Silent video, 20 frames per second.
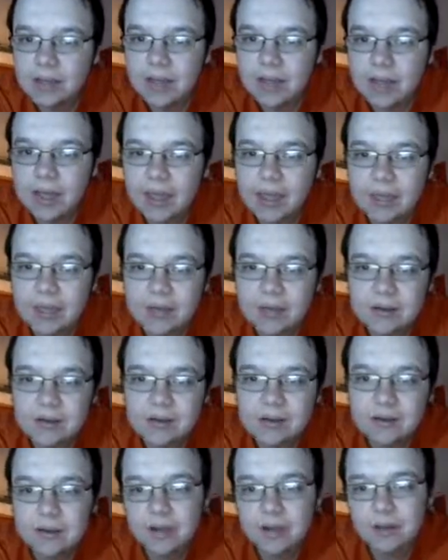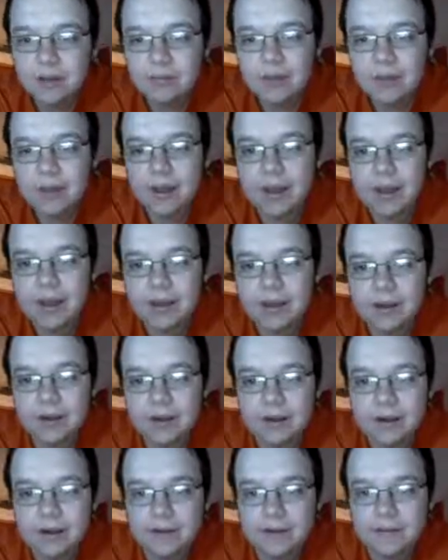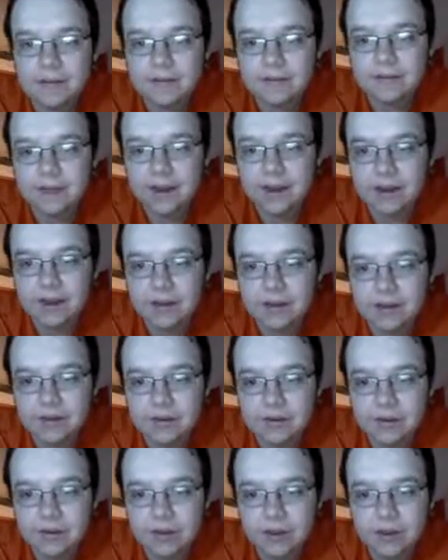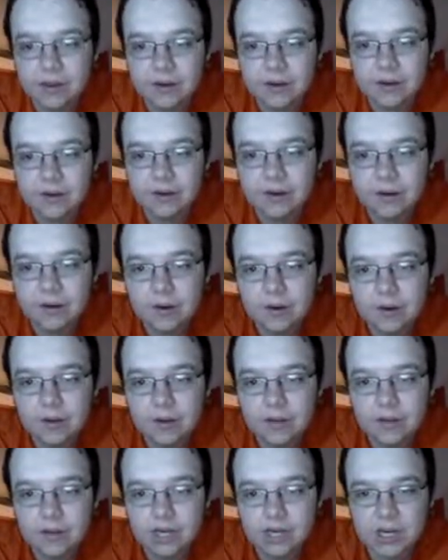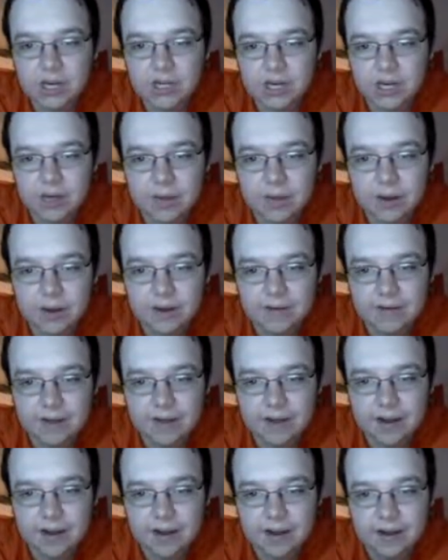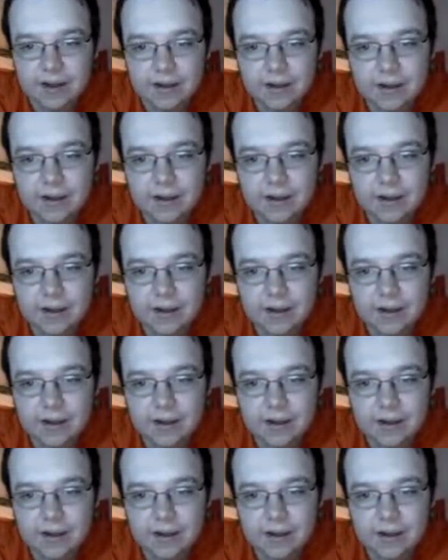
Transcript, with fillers: Eight? Yeah, we get eight. Alright, so second and two here on the J.J. Watt side.